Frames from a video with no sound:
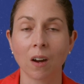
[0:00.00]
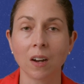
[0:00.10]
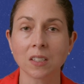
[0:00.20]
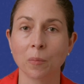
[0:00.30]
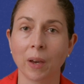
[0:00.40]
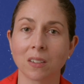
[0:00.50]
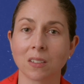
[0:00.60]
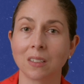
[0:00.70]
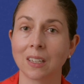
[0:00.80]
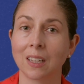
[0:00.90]
one cause of
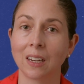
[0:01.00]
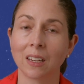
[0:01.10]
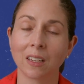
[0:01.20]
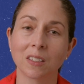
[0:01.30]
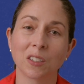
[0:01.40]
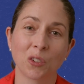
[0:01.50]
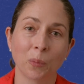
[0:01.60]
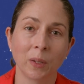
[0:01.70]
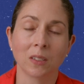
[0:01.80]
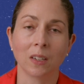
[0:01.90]
MASLD in Canadians is
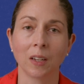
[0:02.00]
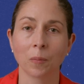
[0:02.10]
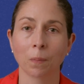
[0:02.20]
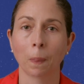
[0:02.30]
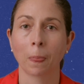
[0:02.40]
obesity.